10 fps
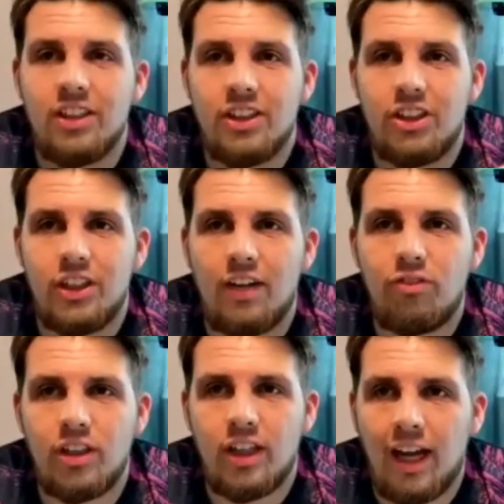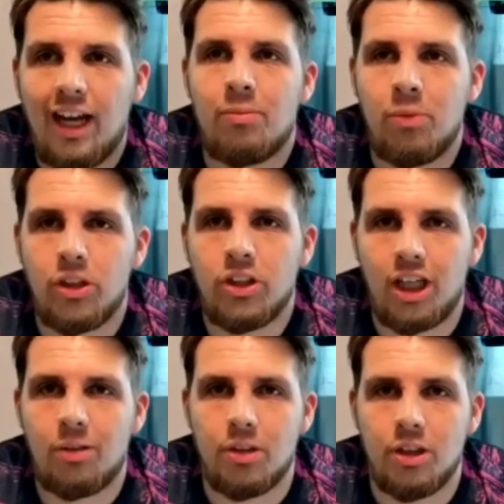because you have like ham on a
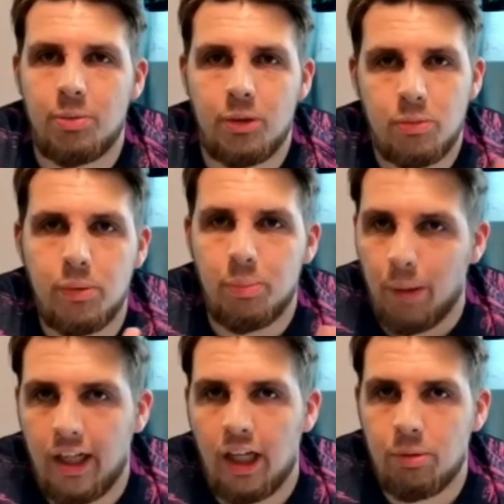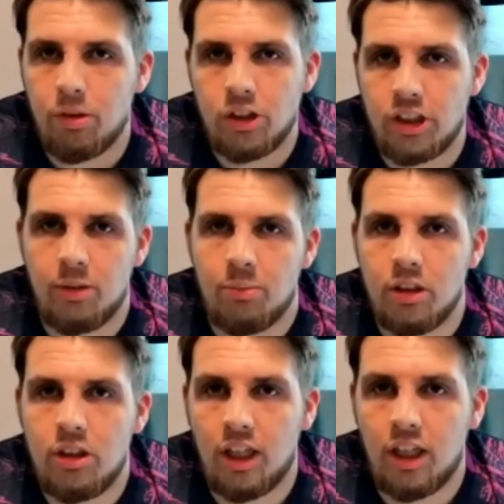sandwich, but you wouldn't put pineapple on a
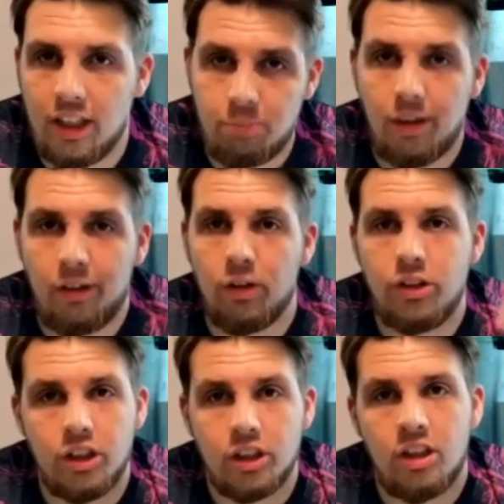sandwich, and that's my logic.